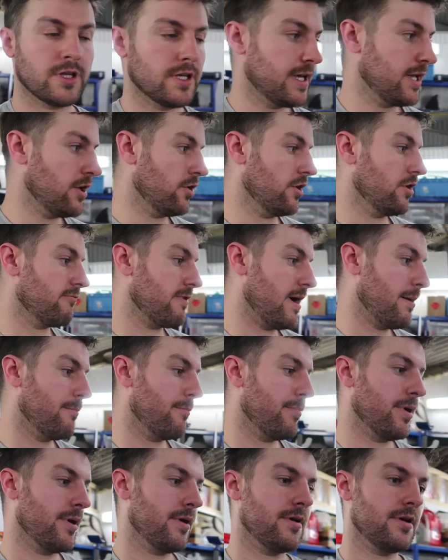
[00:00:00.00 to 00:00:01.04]
it on the
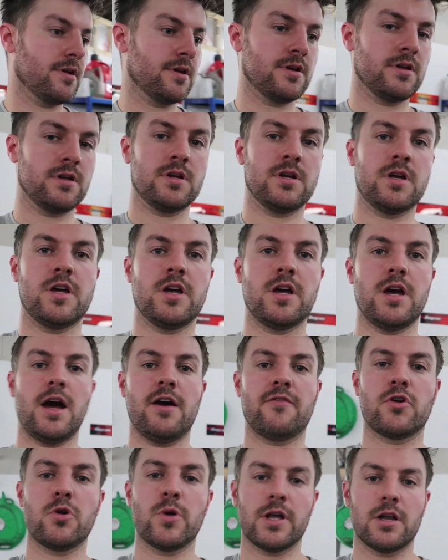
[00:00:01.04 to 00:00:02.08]
ramp,
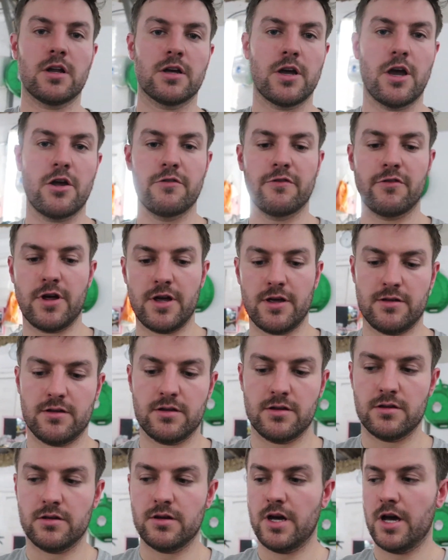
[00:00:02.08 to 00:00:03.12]
have a quick look over it.
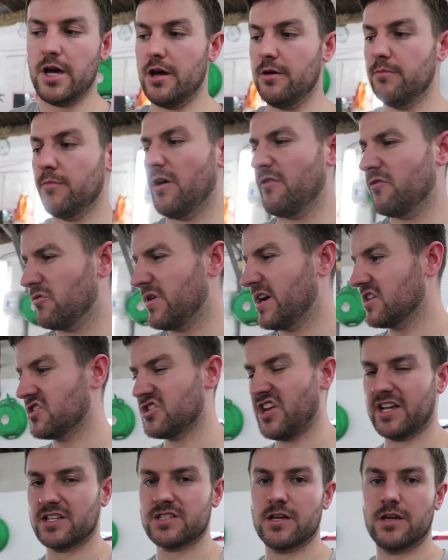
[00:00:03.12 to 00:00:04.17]
I've already
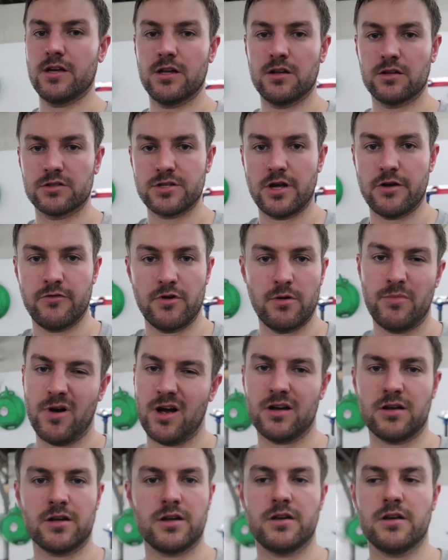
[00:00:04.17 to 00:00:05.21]
checked it and looked over it,
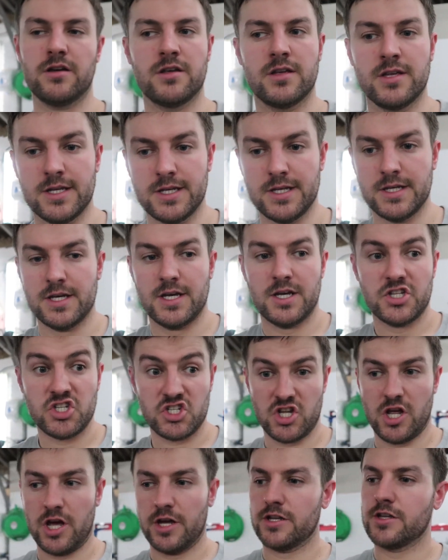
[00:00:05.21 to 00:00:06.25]
but I'm gonna,
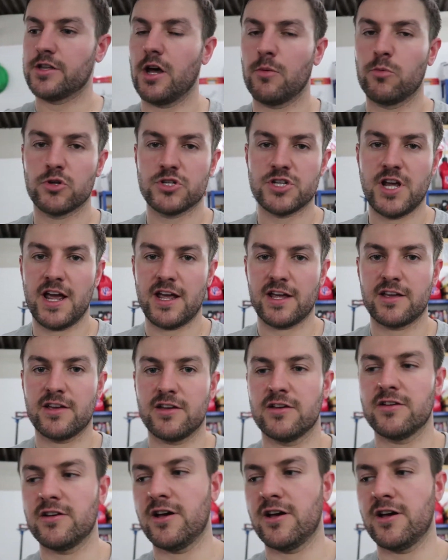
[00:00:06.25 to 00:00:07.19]
doesn't hurt to double check.